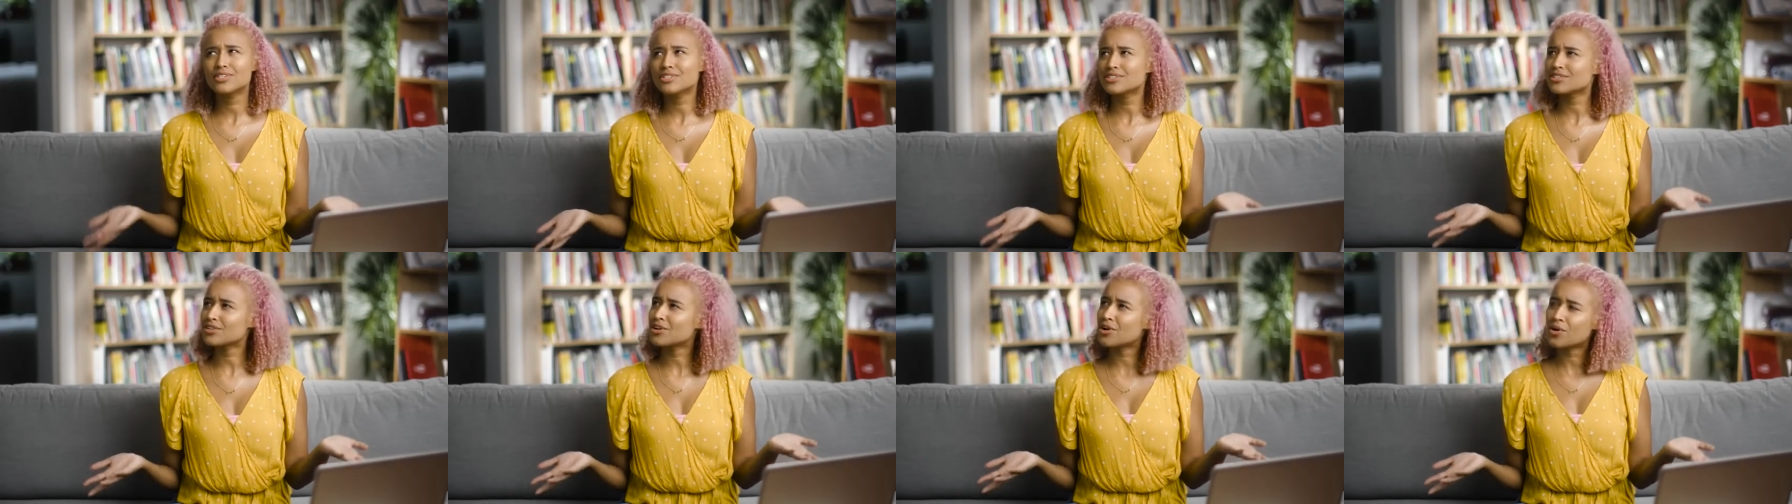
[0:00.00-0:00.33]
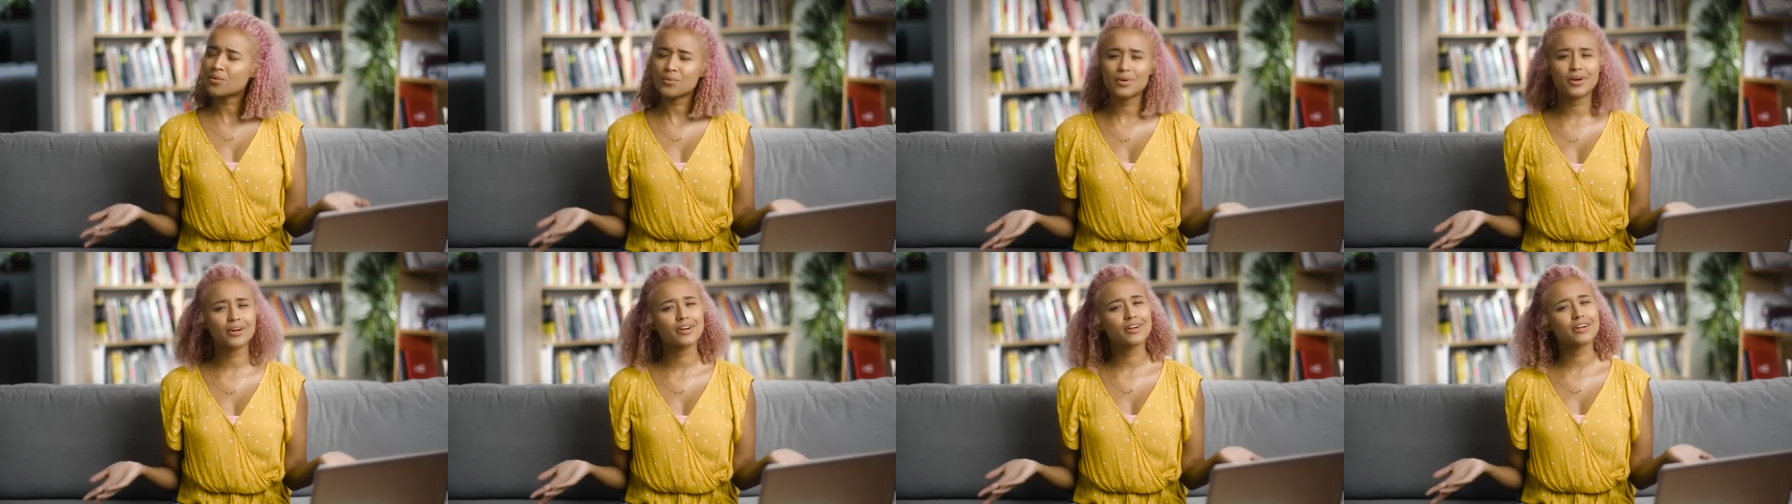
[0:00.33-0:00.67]
does it
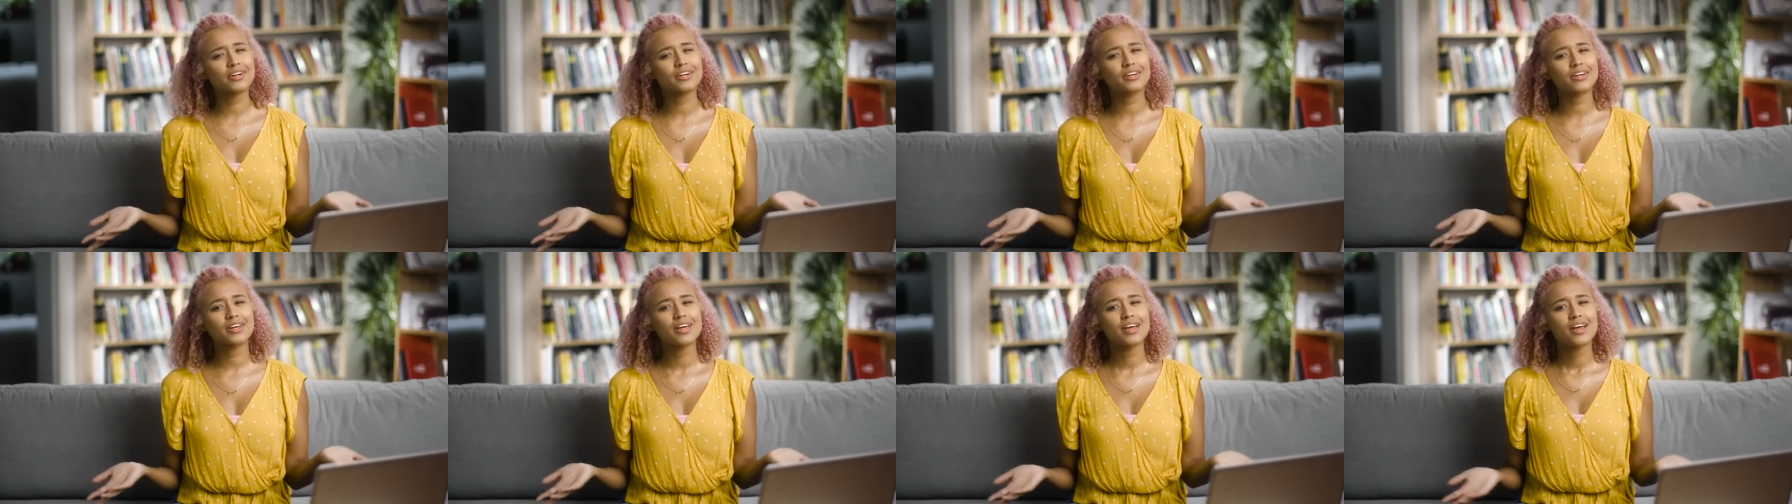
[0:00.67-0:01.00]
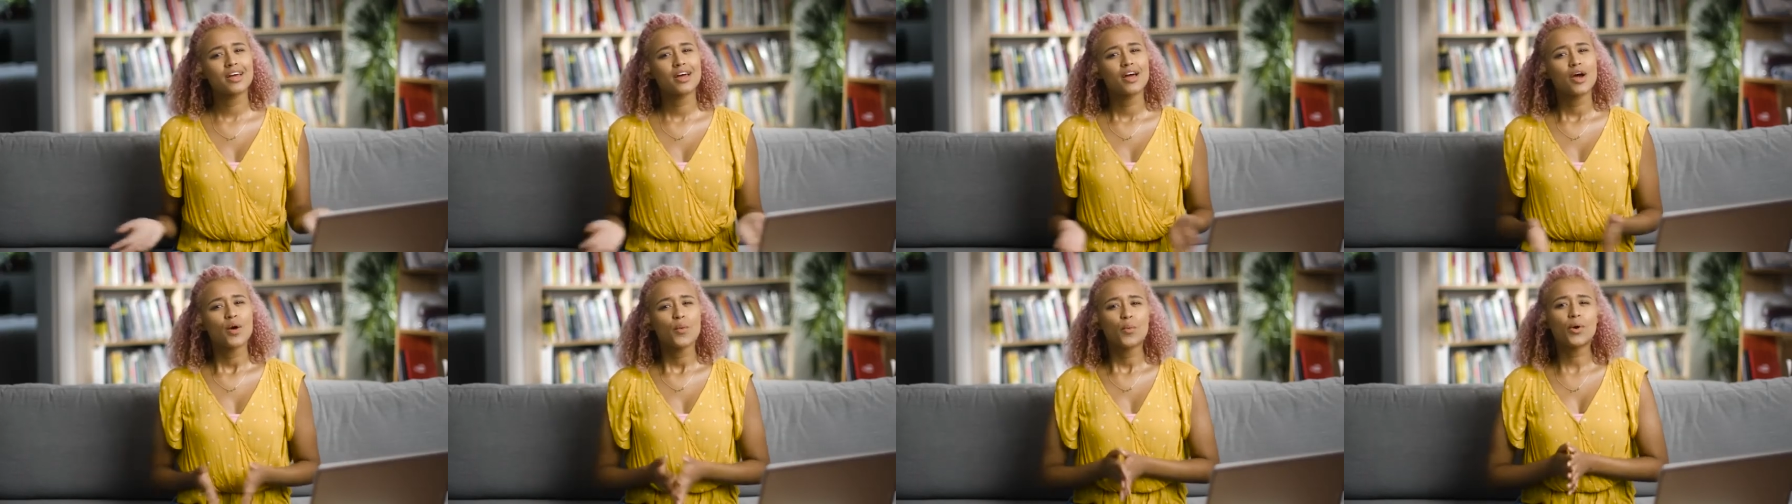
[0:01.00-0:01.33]
all work?
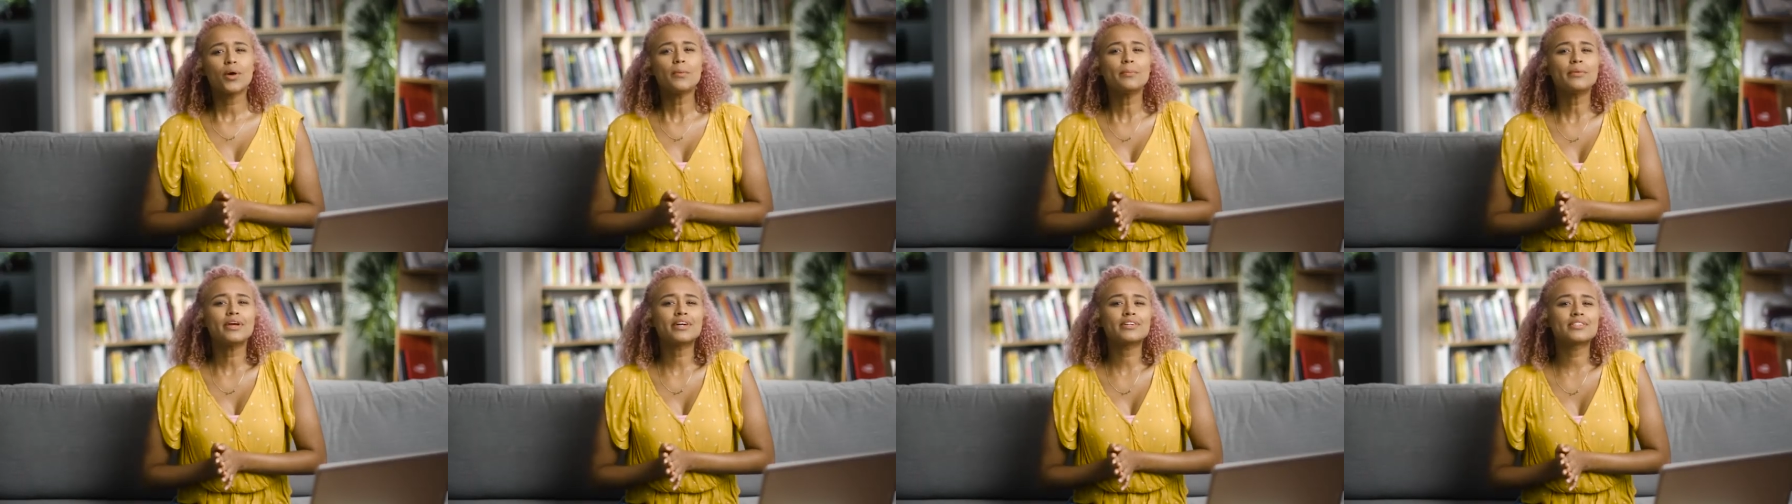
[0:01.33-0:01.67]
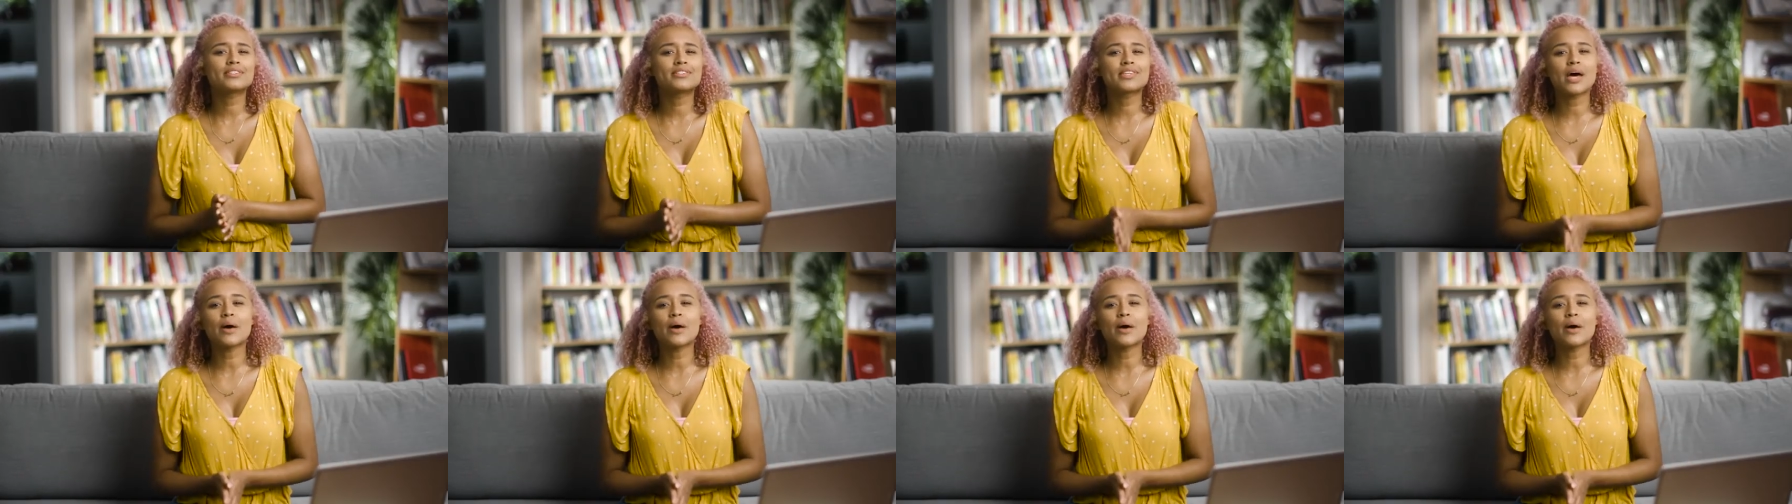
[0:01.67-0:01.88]
What makes